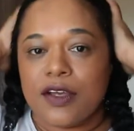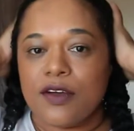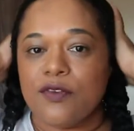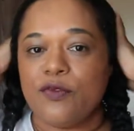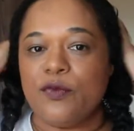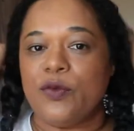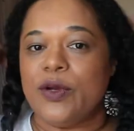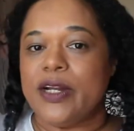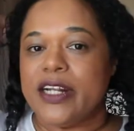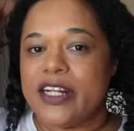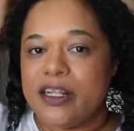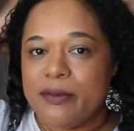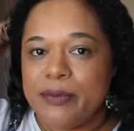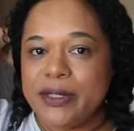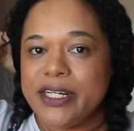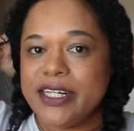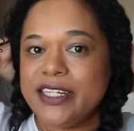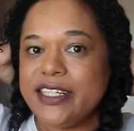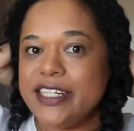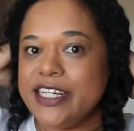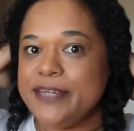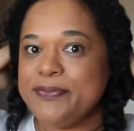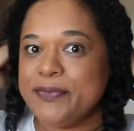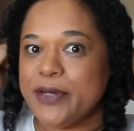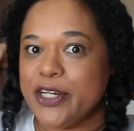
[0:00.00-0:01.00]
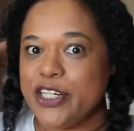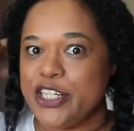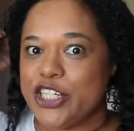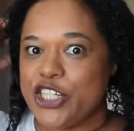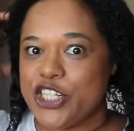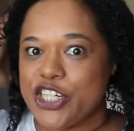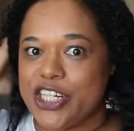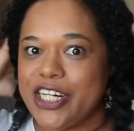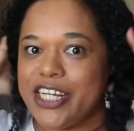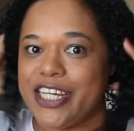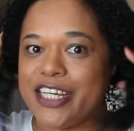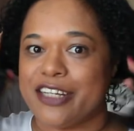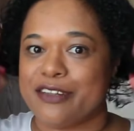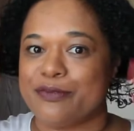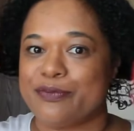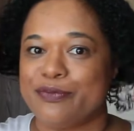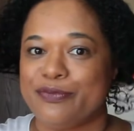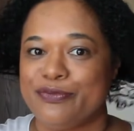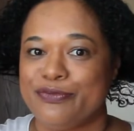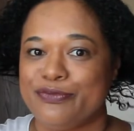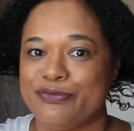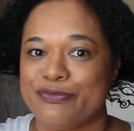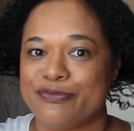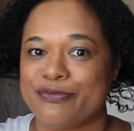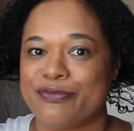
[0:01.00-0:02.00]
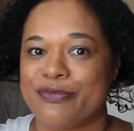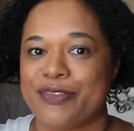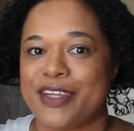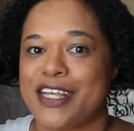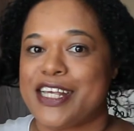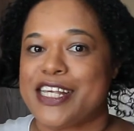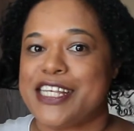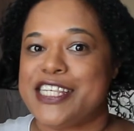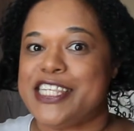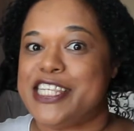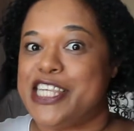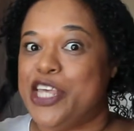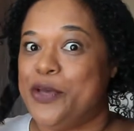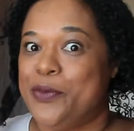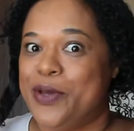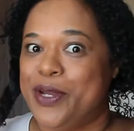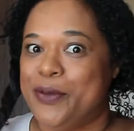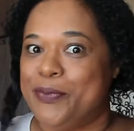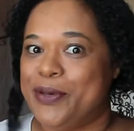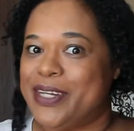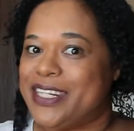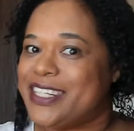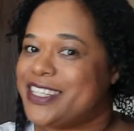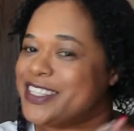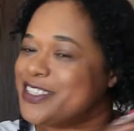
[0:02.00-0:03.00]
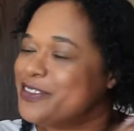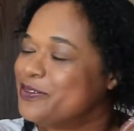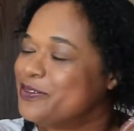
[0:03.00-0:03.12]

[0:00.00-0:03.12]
for a little bit of deep conditioning. Let's see what happens.